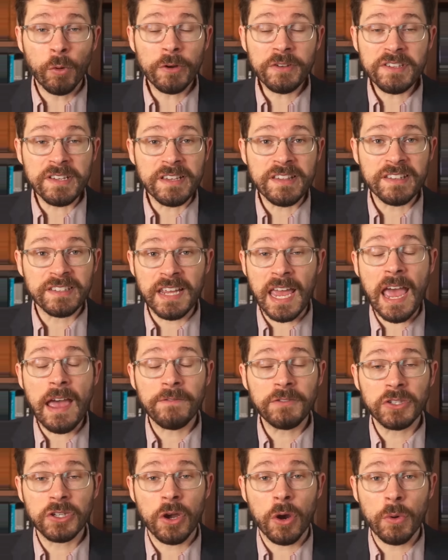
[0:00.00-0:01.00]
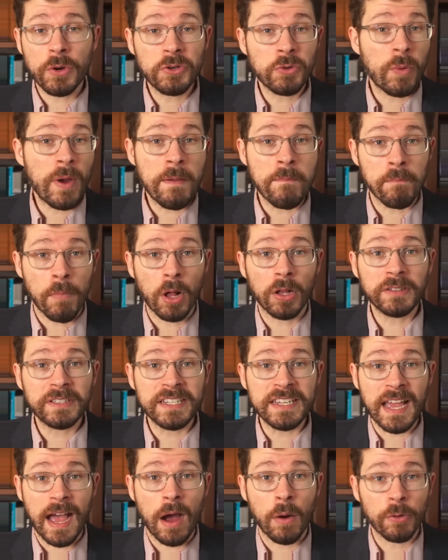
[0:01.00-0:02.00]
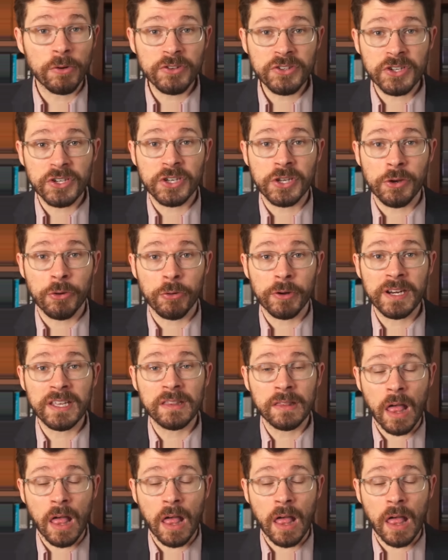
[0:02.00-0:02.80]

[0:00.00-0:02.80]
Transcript: forcing staff to go into a multi hour security